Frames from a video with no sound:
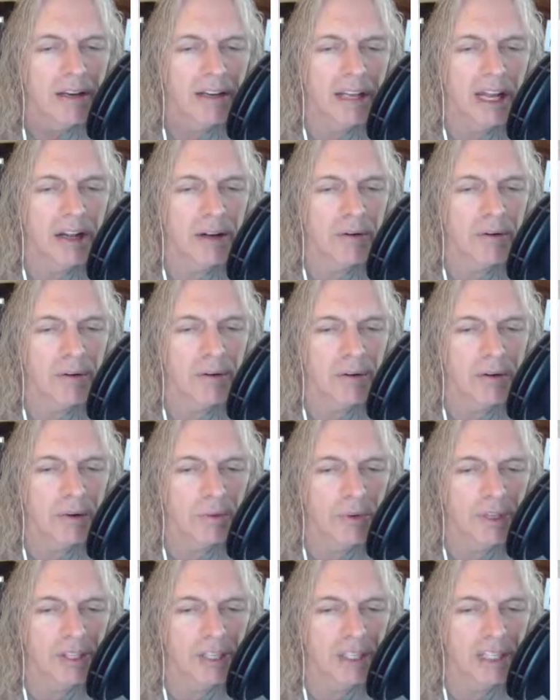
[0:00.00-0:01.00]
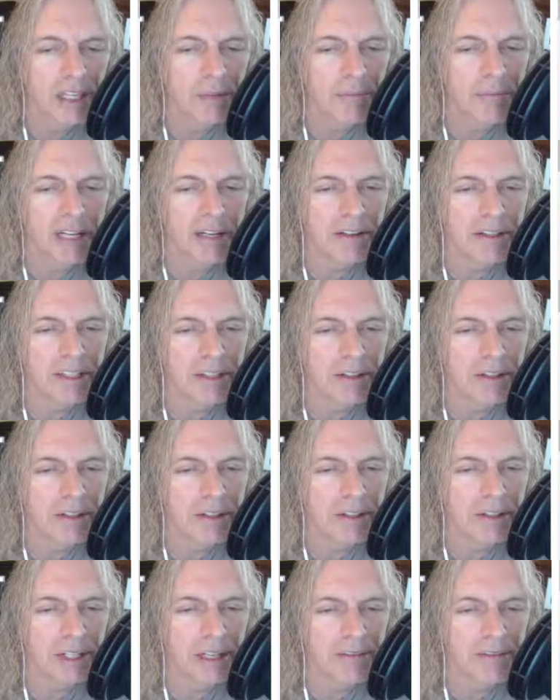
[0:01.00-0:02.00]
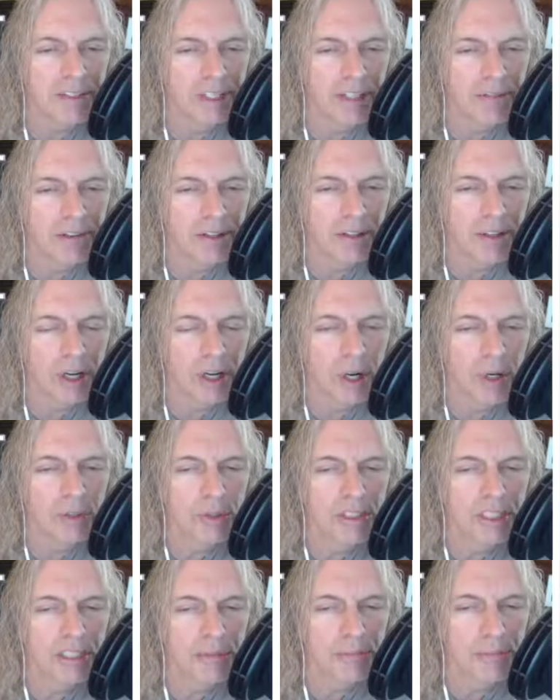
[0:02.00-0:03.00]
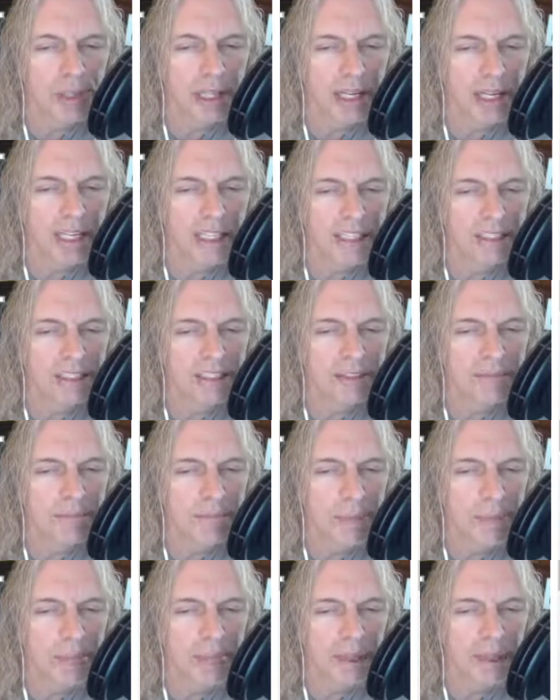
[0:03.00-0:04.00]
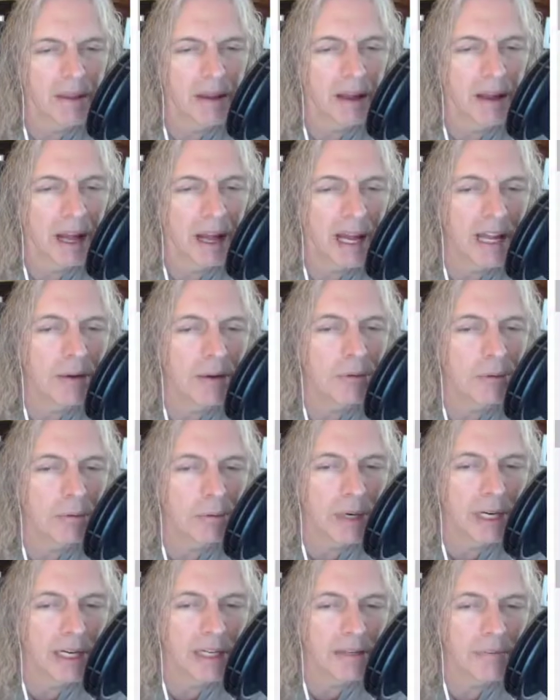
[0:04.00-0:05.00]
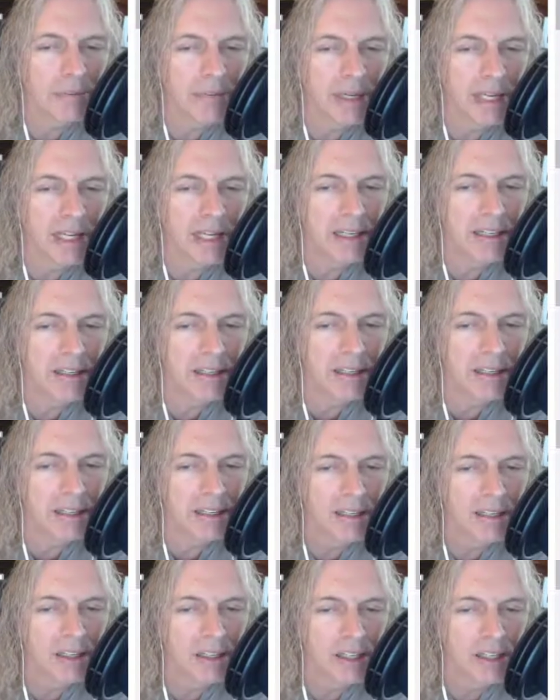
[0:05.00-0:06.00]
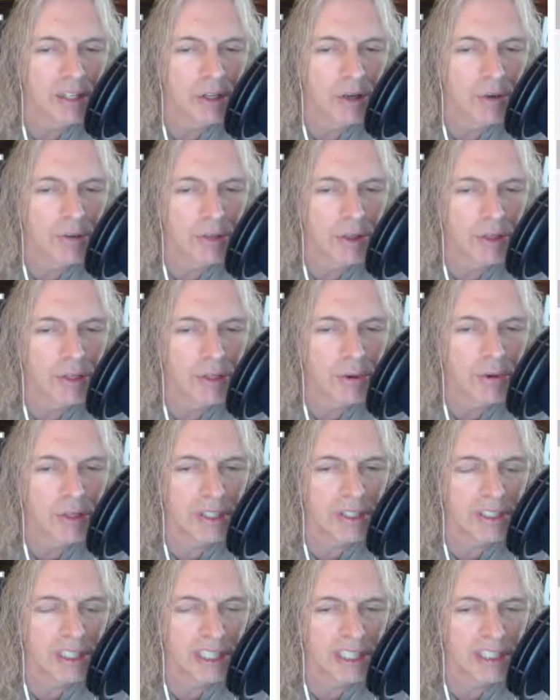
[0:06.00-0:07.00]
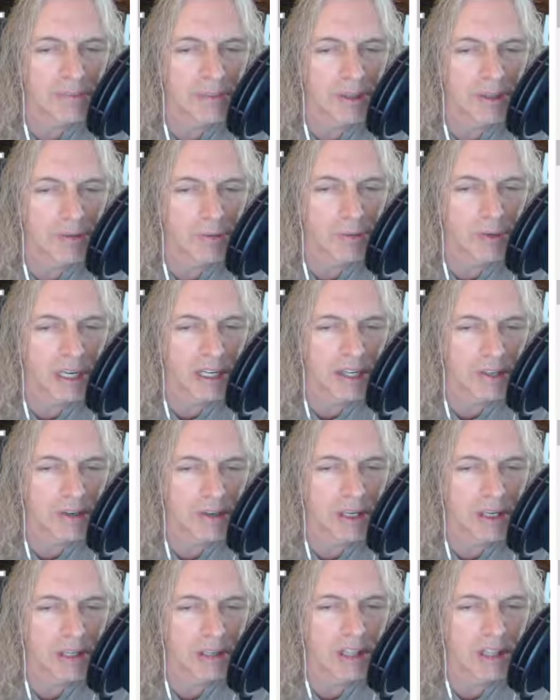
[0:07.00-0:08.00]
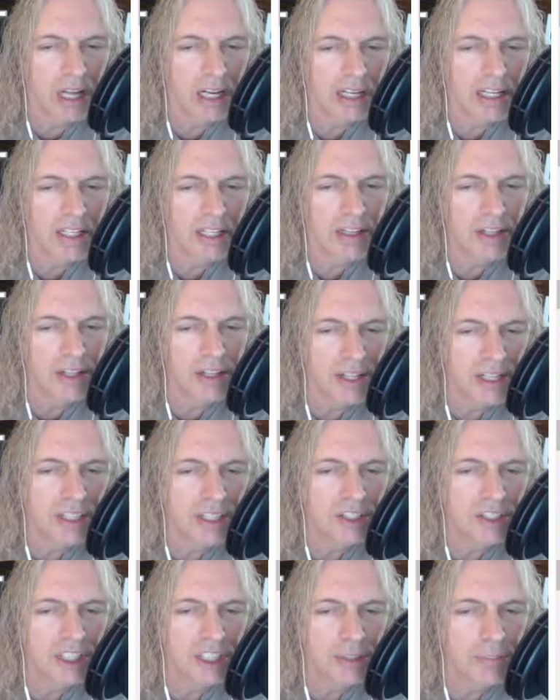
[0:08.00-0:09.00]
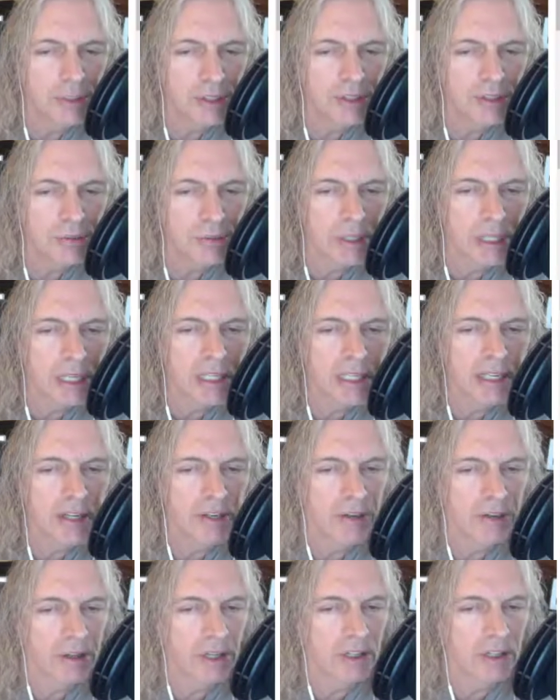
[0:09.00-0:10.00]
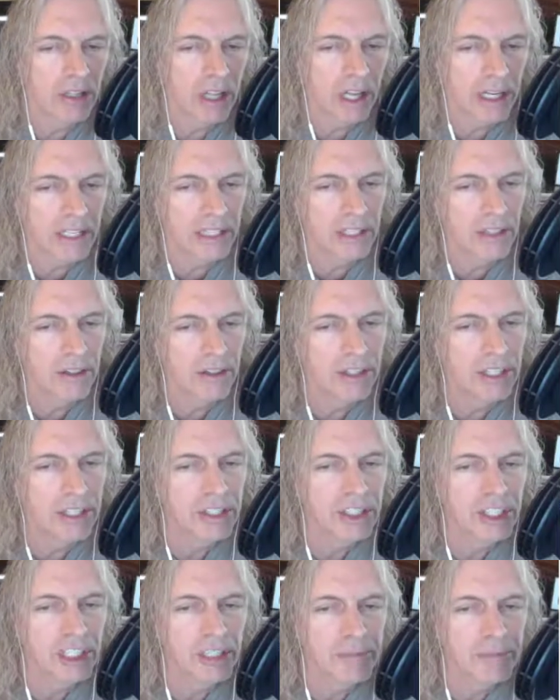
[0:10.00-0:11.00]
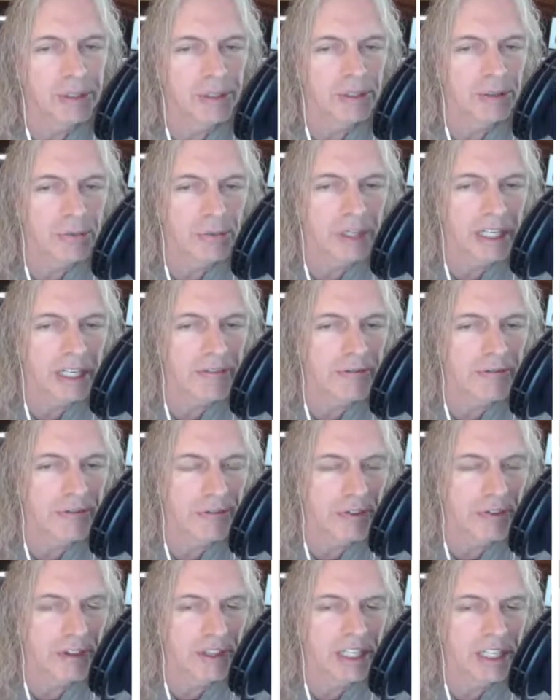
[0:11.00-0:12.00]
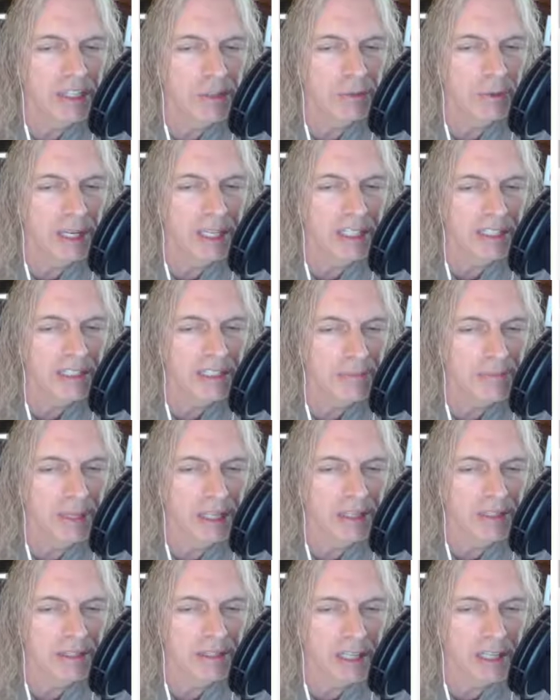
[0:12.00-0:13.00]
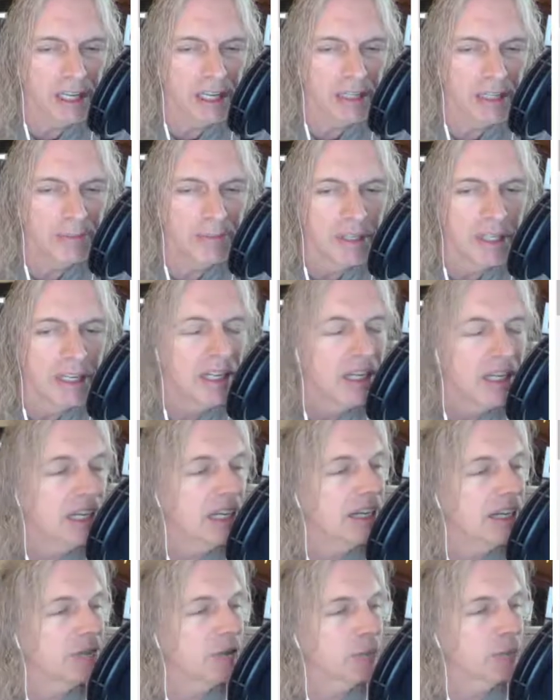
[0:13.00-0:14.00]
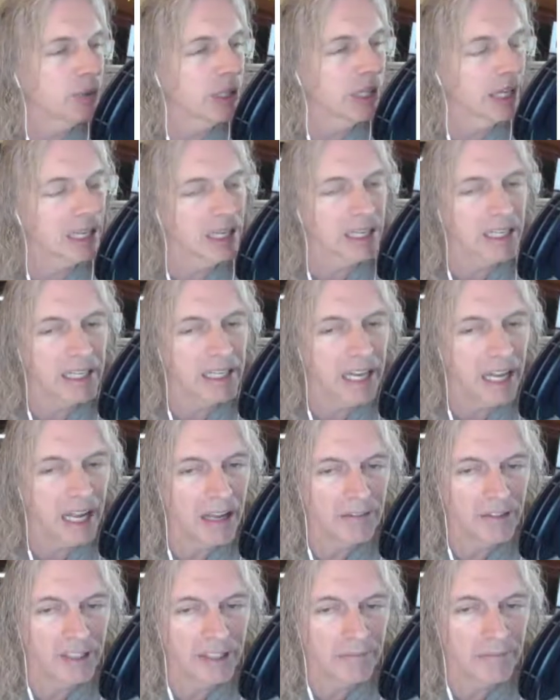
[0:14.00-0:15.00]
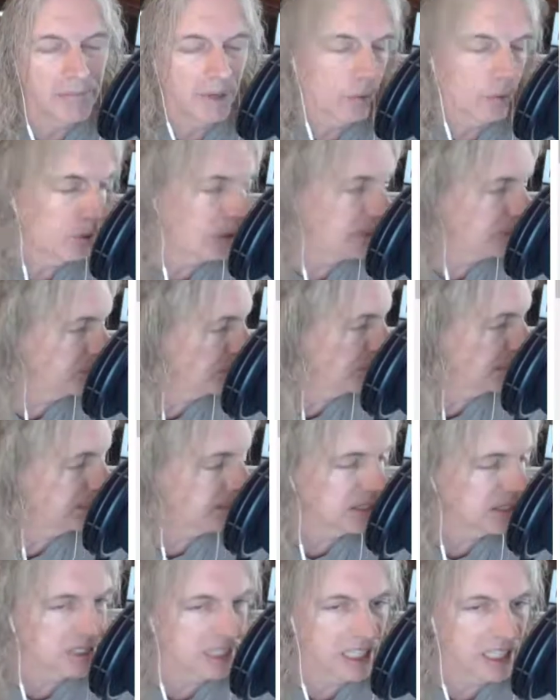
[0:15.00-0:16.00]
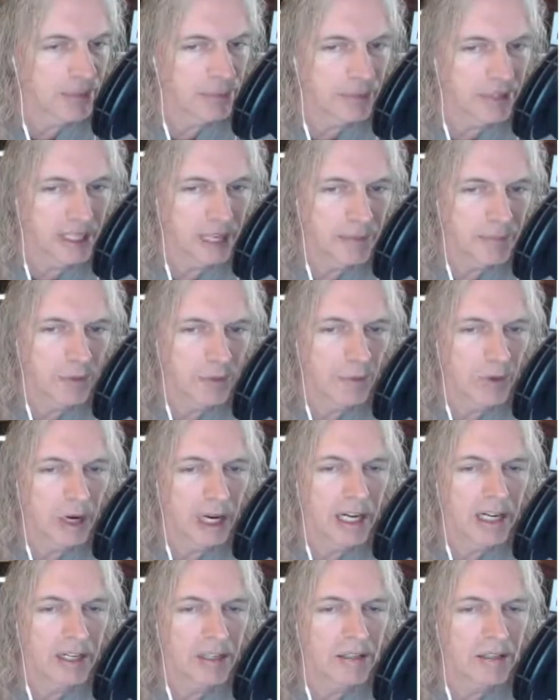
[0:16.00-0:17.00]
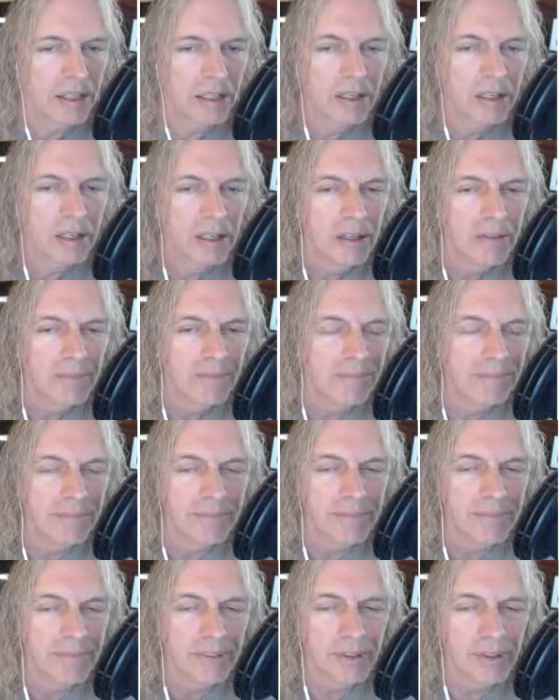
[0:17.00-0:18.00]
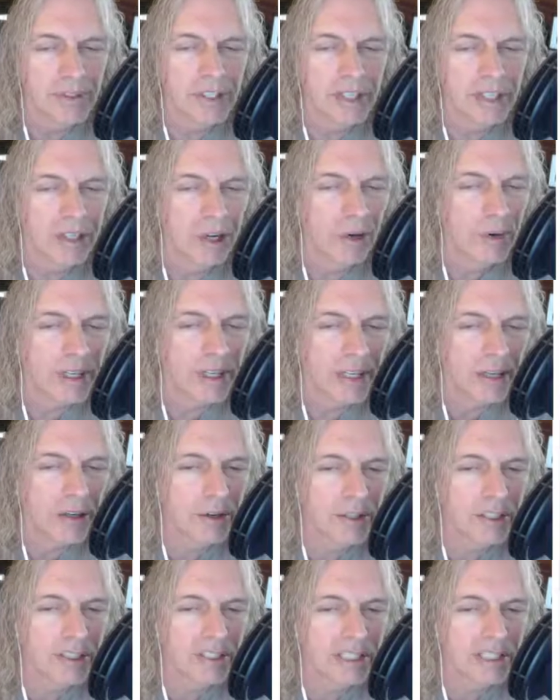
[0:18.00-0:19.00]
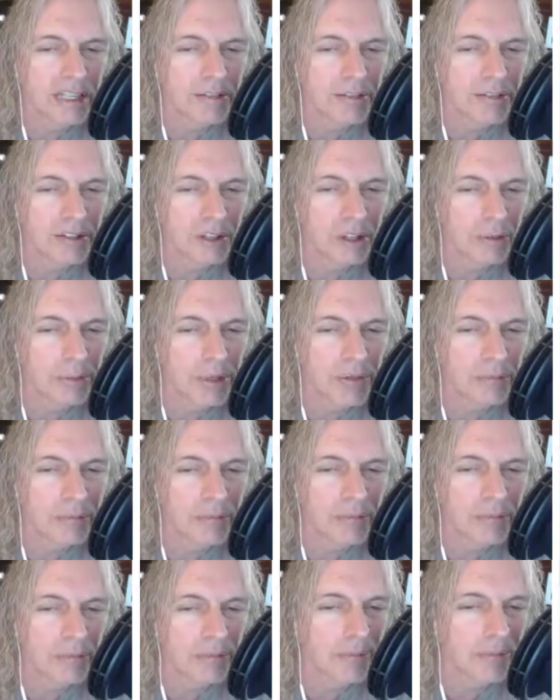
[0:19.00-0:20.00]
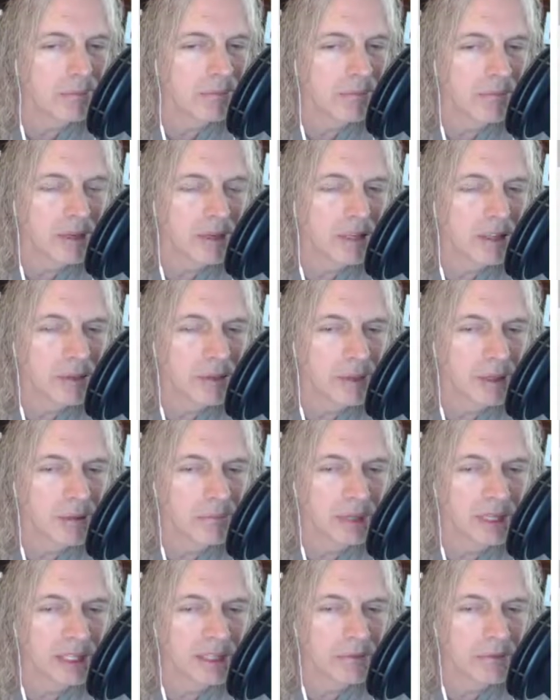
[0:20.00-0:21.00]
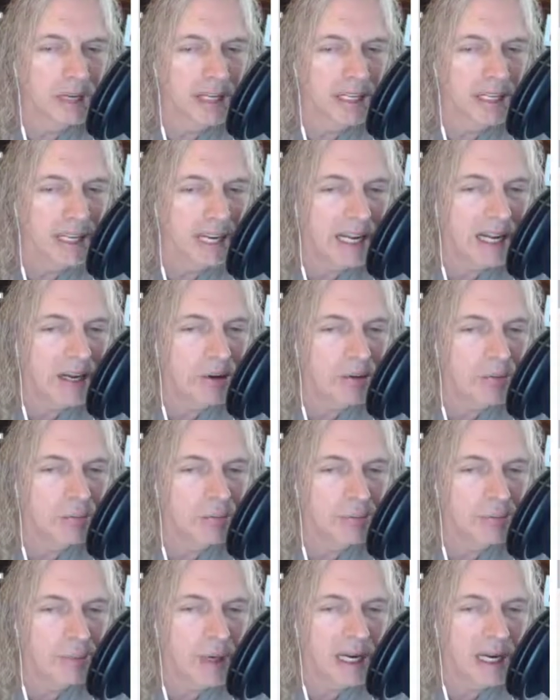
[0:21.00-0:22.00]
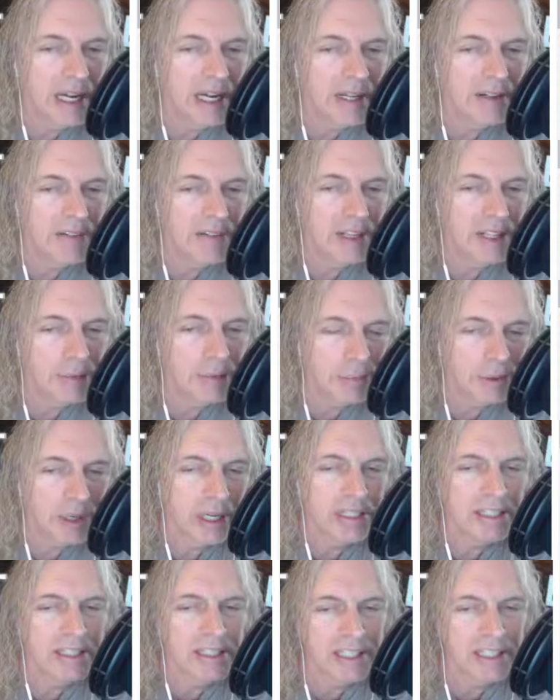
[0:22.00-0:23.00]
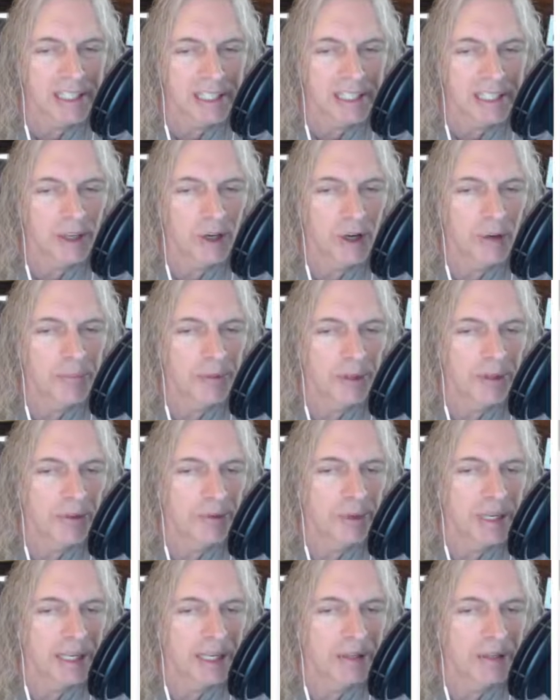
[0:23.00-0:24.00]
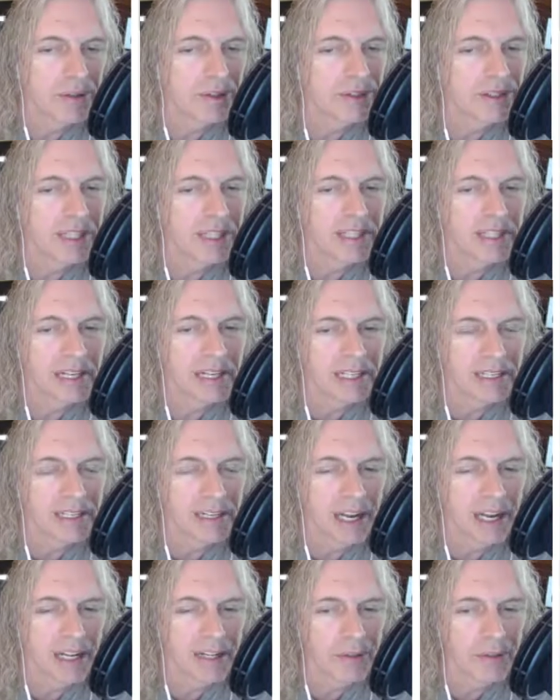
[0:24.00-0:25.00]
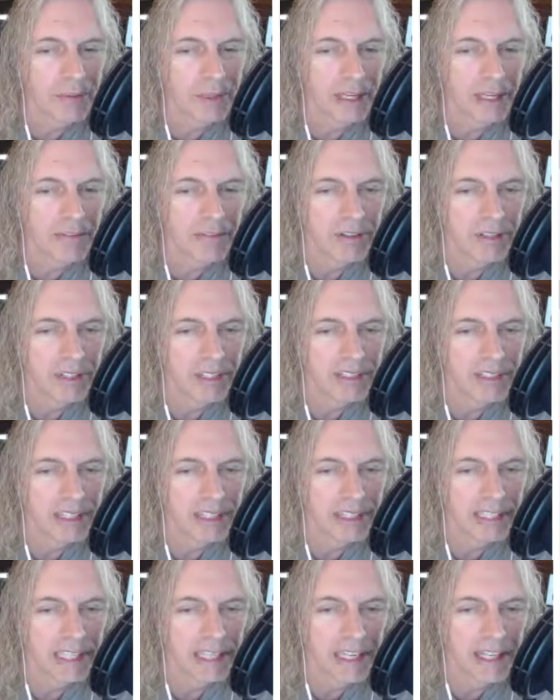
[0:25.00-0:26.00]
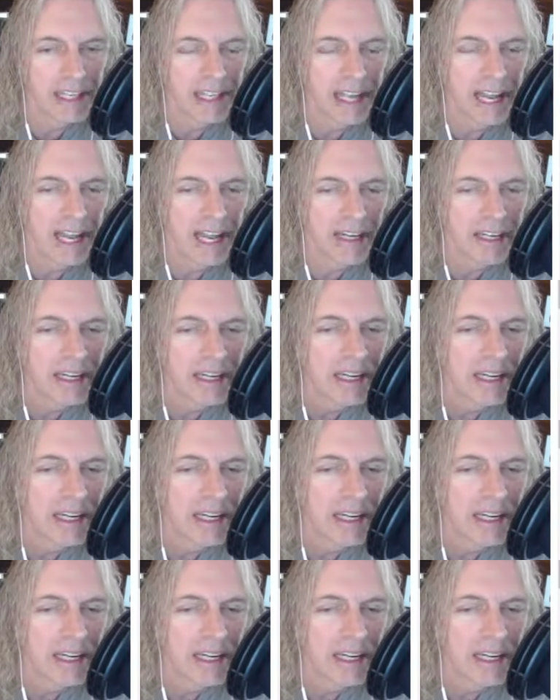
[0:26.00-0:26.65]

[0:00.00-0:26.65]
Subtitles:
Now, when you come down here, you'll have different hosting plans. I recommend going the 36-month rate. You're going to lock in the cheapest rate, and you're going to lock in the cheapest rate for the greatest amount of time. If you plan on having a website that's going to be up a while, you could go here to save a little bit of money right now, but then the price is going to go up to the regular $10.99 or whatever it is at the end of that,